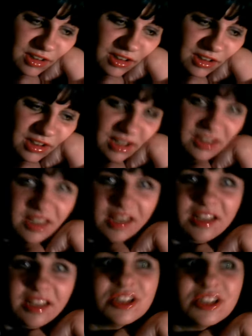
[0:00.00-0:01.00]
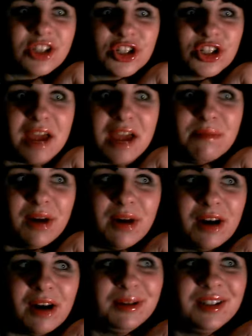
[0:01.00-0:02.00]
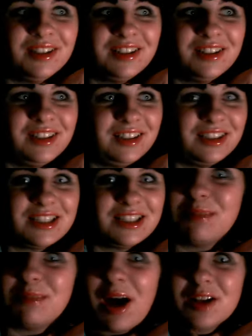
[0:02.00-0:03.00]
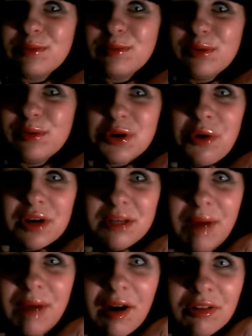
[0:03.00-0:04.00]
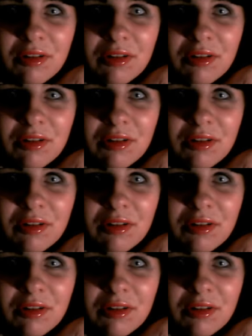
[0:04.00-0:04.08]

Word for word: I think he needs to shape up. This is my husband we're talking about.